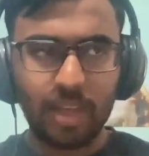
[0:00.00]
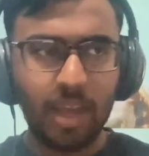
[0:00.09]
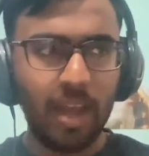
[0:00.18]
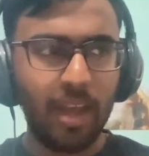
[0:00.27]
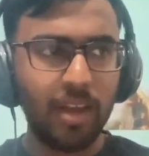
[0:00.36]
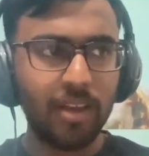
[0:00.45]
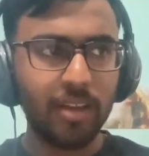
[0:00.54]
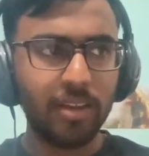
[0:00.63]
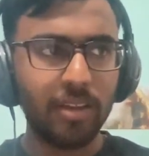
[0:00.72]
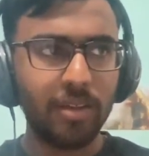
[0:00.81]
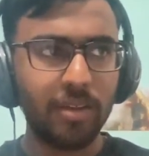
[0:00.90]
And
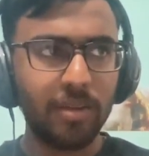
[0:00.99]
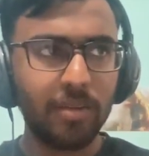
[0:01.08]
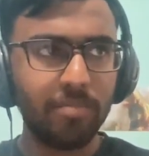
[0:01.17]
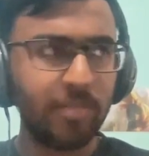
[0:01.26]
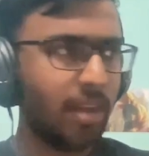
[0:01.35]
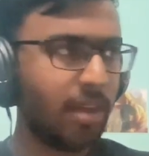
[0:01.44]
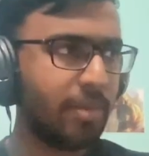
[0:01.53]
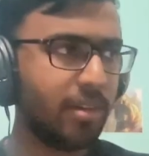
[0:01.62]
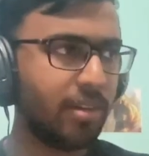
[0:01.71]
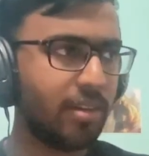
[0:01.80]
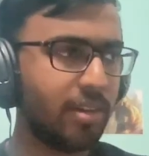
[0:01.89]
yeah, I
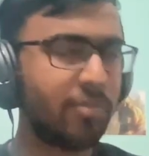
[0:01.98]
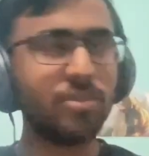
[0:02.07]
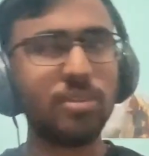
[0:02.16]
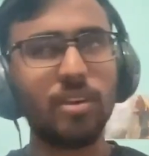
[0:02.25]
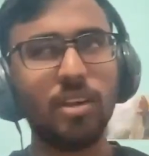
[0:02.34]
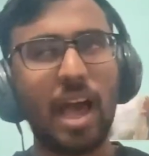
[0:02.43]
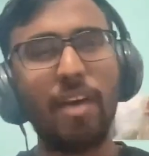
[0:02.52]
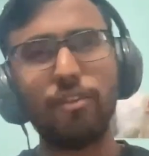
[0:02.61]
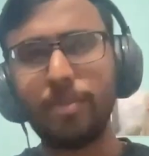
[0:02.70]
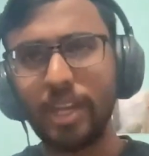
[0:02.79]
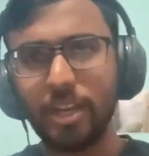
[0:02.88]
mean, I have
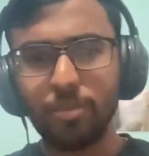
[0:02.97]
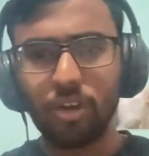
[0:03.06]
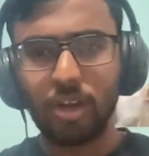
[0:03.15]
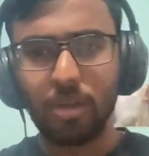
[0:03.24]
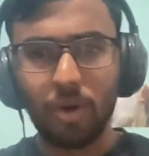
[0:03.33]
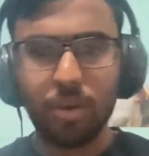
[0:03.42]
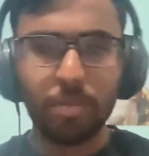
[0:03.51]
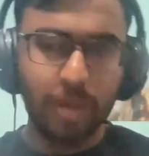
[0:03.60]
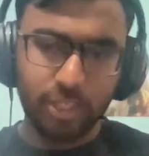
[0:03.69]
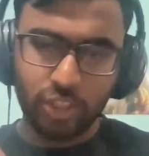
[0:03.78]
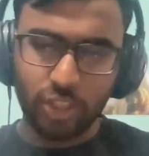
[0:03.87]
a mini book about
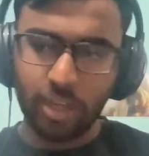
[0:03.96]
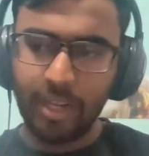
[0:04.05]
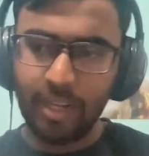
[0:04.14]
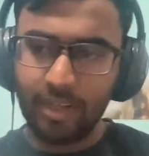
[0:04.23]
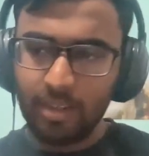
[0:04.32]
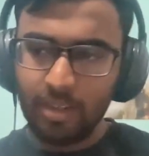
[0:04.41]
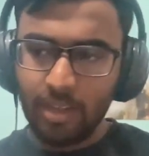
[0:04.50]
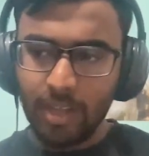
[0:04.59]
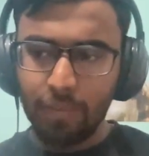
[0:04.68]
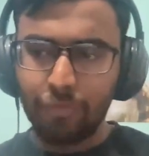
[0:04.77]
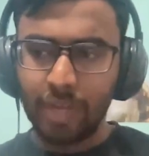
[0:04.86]
my journey.
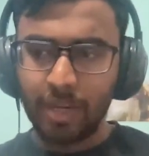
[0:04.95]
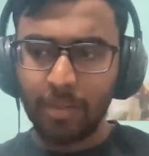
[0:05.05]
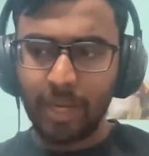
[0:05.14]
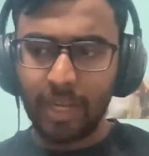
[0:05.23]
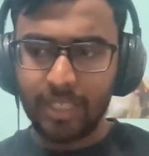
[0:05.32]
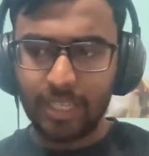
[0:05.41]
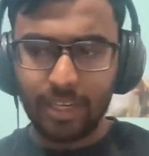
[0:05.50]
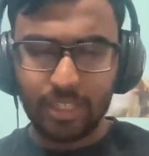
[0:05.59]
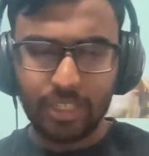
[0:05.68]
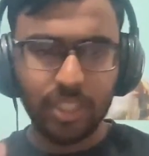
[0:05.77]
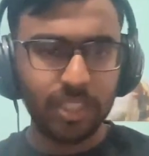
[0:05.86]
If anybody is
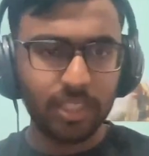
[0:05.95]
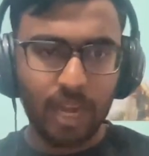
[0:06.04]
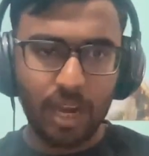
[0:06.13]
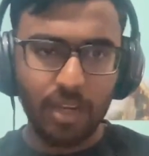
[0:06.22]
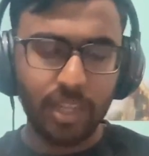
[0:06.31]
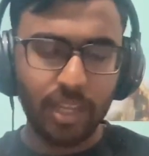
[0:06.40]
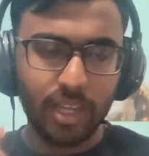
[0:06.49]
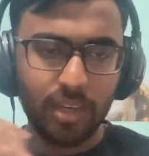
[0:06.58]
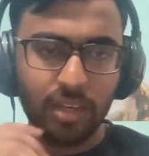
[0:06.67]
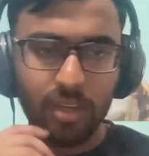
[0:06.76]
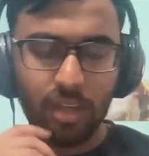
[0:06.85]
interested in that, they can
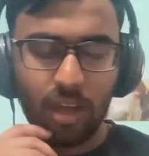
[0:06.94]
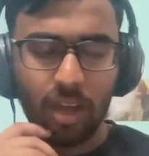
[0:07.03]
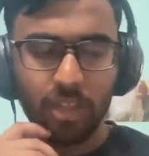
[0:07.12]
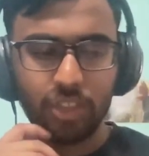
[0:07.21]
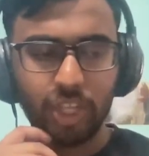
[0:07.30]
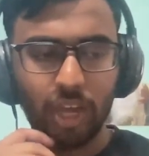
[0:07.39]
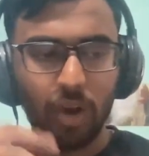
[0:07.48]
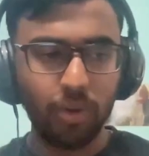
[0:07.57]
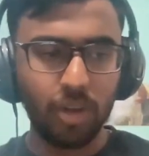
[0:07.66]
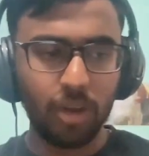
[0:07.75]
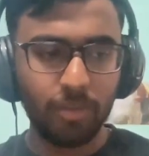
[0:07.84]
check out
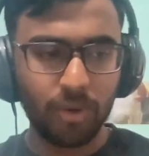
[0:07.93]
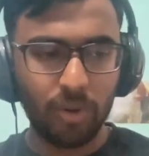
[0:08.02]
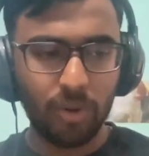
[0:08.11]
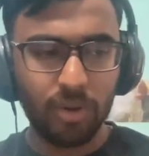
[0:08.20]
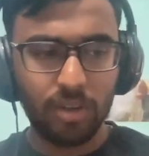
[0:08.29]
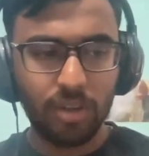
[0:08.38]
Gumroad.